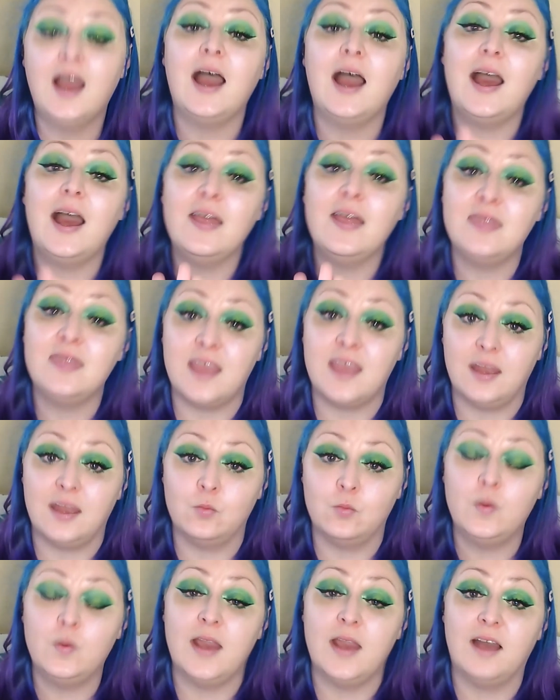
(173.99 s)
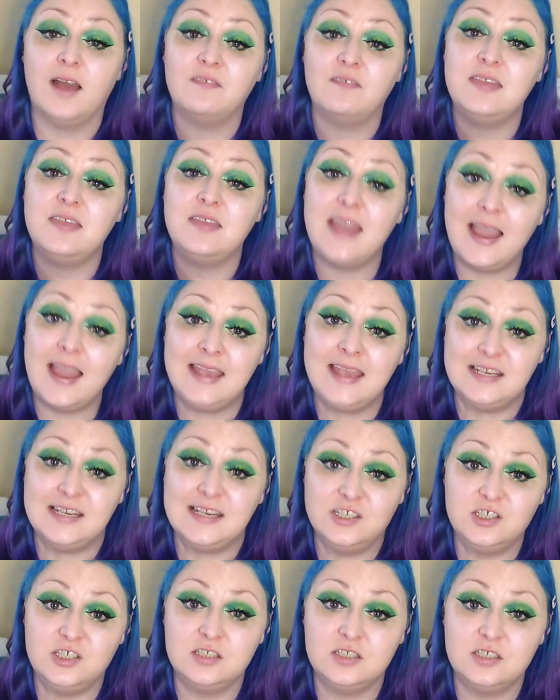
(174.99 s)
and then we have the
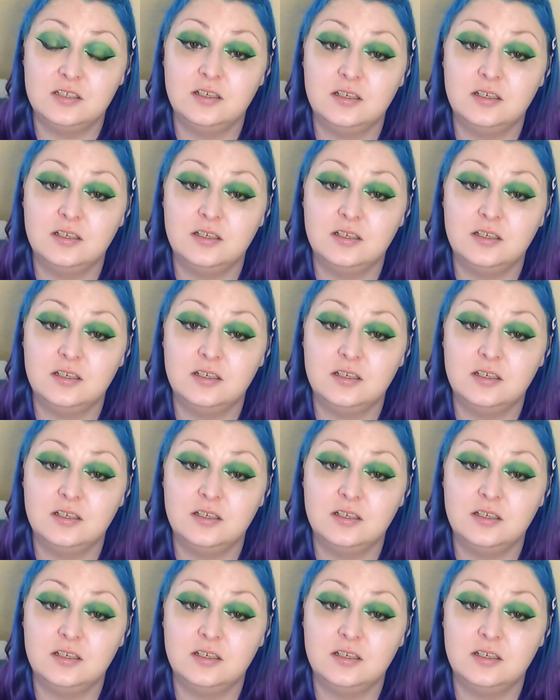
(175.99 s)
age.